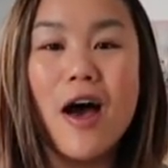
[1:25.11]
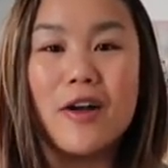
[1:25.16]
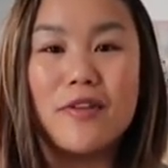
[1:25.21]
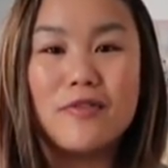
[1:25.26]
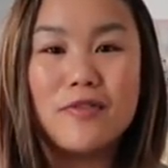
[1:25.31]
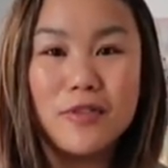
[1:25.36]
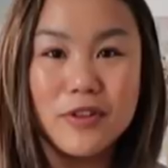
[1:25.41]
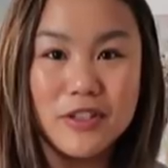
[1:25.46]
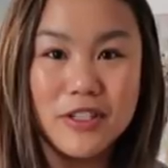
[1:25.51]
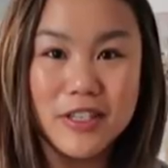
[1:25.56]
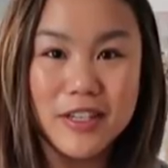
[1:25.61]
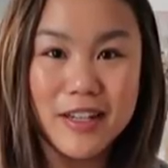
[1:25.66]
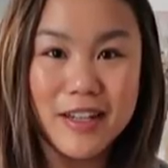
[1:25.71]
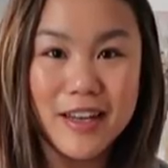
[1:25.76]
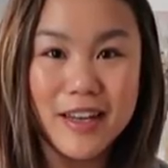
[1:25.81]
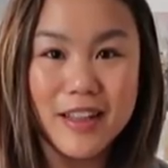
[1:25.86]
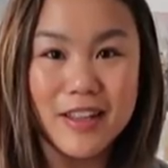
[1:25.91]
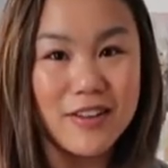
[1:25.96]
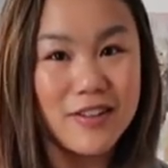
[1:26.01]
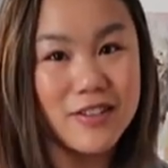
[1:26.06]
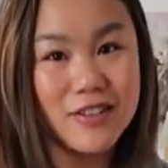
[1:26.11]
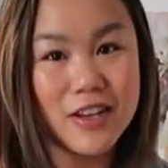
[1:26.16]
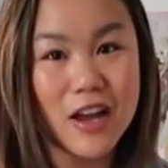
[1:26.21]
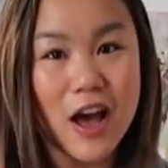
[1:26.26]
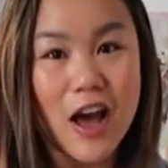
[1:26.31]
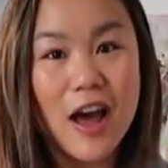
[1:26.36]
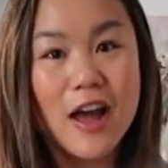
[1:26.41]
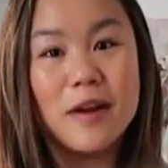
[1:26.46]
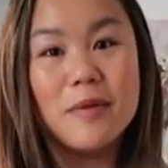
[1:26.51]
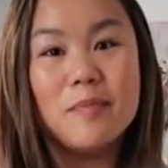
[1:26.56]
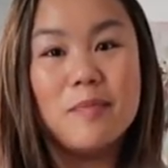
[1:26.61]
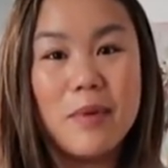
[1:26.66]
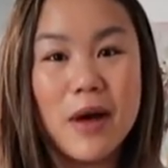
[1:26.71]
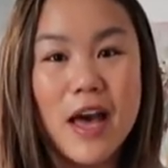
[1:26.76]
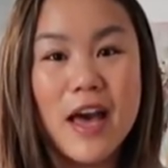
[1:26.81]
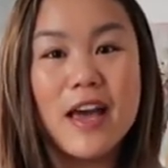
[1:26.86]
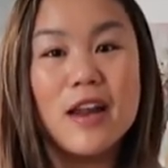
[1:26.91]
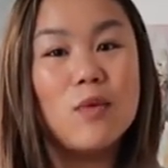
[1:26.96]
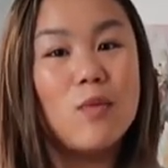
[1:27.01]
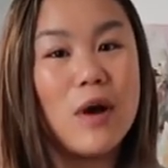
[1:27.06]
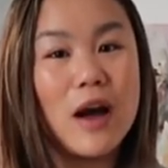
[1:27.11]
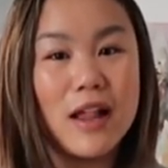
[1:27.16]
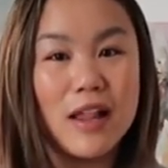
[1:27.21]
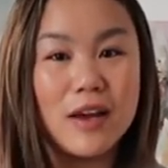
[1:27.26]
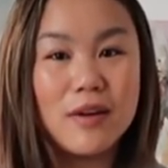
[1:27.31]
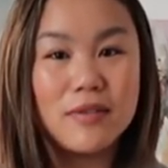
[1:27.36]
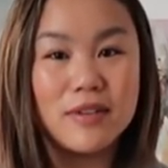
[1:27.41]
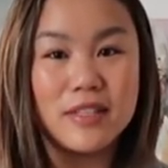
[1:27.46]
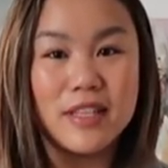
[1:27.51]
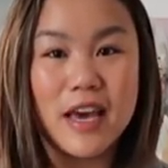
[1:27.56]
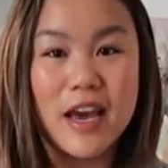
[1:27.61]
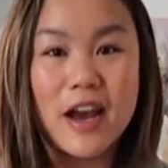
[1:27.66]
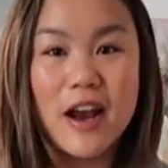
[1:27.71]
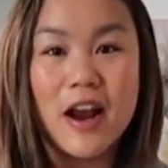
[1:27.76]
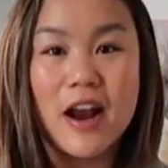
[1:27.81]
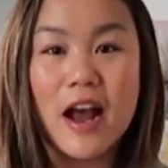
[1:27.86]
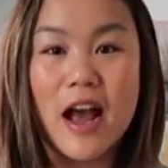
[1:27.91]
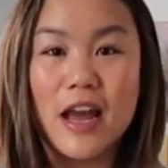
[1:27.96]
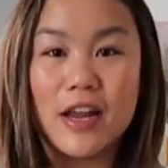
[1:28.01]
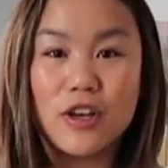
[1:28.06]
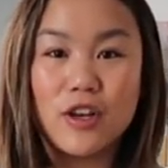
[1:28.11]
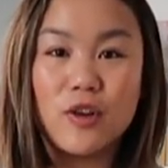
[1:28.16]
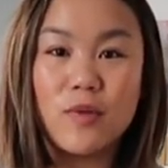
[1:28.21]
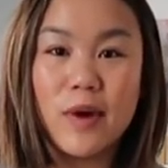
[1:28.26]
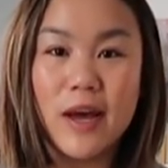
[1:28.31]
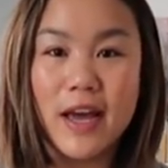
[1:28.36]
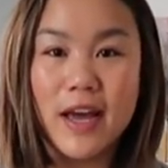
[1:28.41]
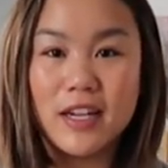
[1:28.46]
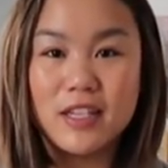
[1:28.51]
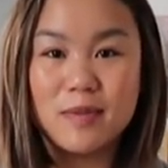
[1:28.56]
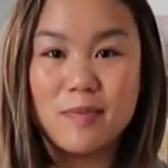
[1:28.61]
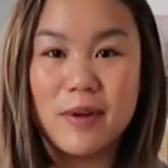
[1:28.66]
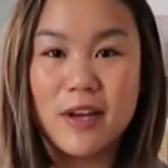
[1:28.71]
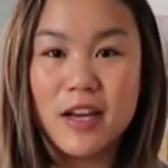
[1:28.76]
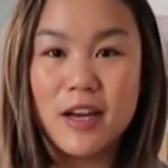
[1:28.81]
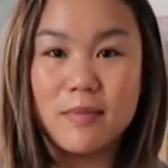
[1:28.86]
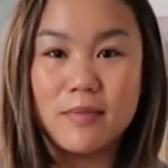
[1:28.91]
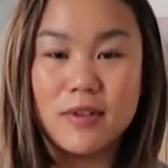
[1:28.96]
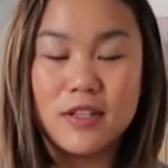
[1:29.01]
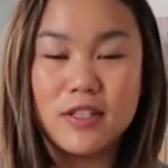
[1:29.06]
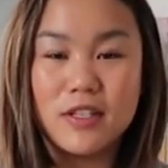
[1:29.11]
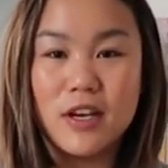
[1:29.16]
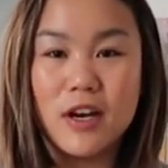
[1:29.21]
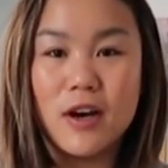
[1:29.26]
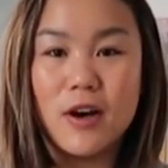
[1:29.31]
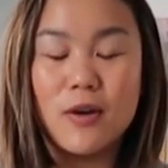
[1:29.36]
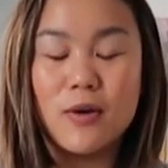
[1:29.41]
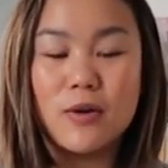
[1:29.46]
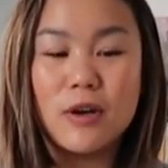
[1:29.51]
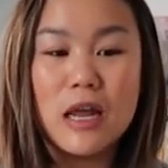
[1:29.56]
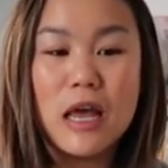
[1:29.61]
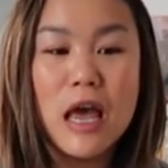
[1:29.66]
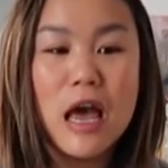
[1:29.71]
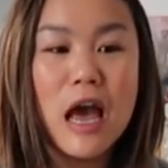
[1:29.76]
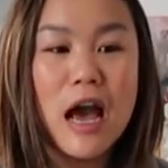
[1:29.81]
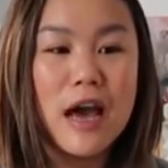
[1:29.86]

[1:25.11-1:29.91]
Unfortunately, there's not, but while I was there, I knew I had to pick up this coat.